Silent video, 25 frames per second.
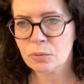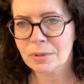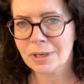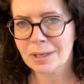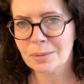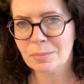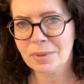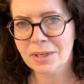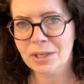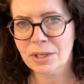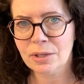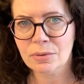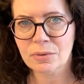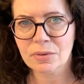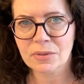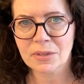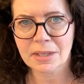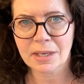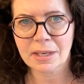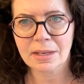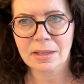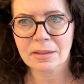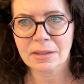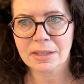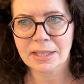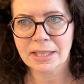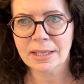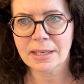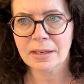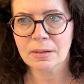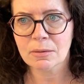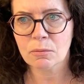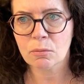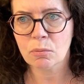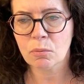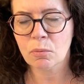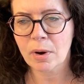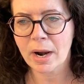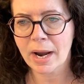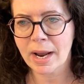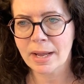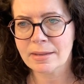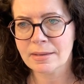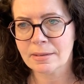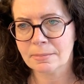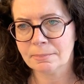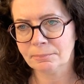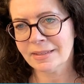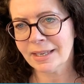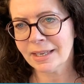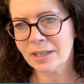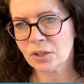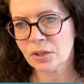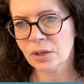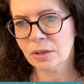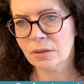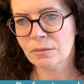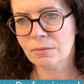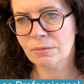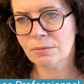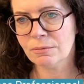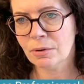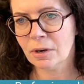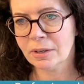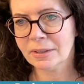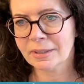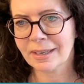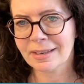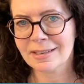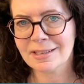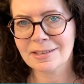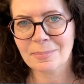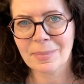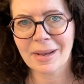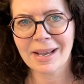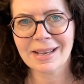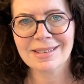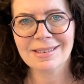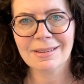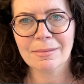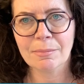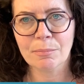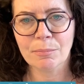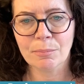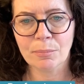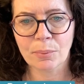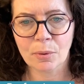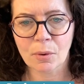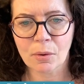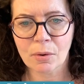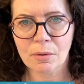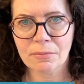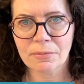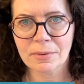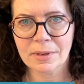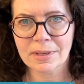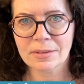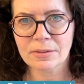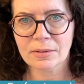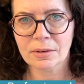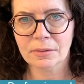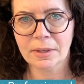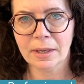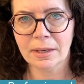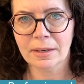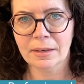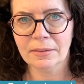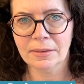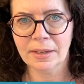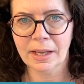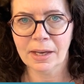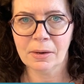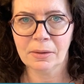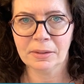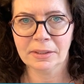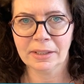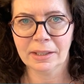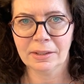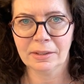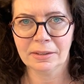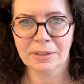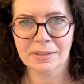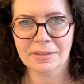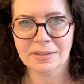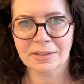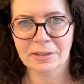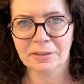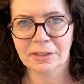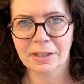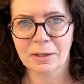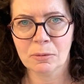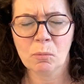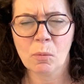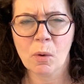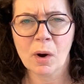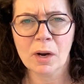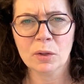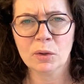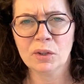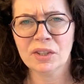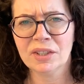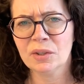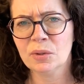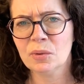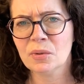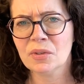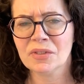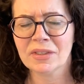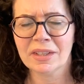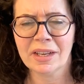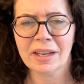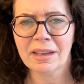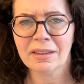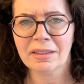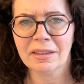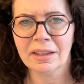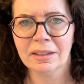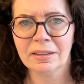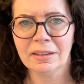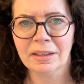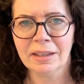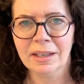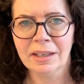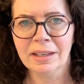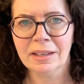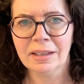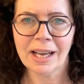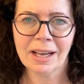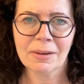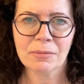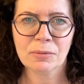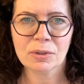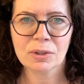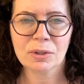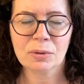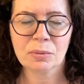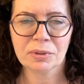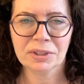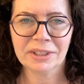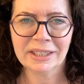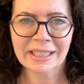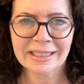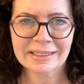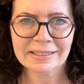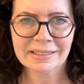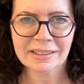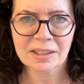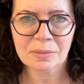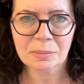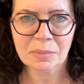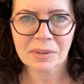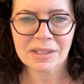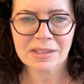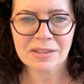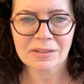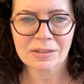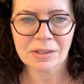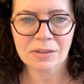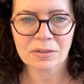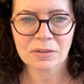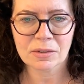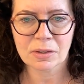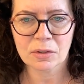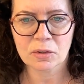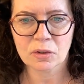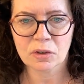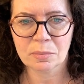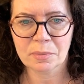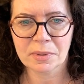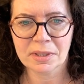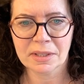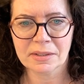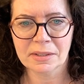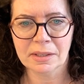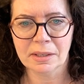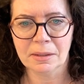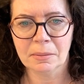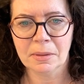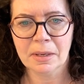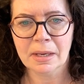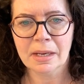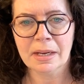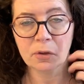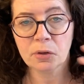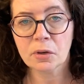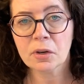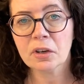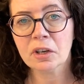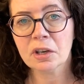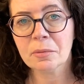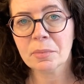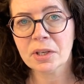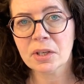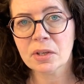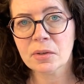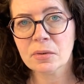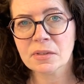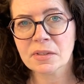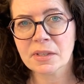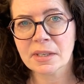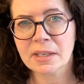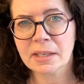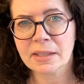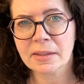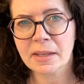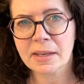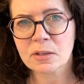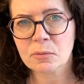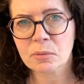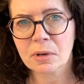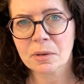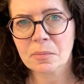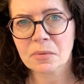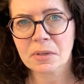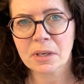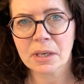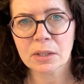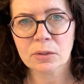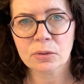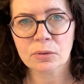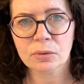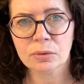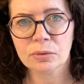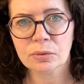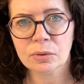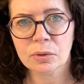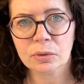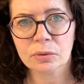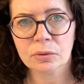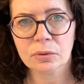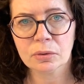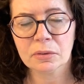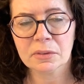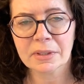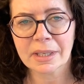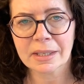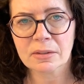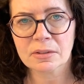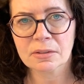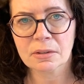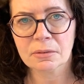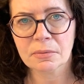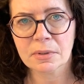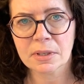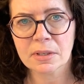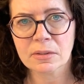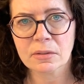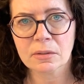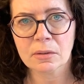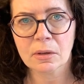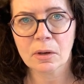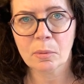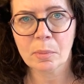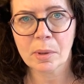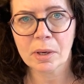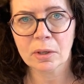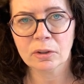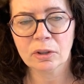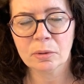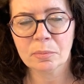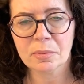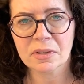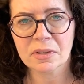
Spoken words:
will be using the red section, votre espace professionnel. Now, okay, you can say, okay, why did you say that? I have to create it, but it's not such a big deal. You're going to be using this website to talk to the tax office about your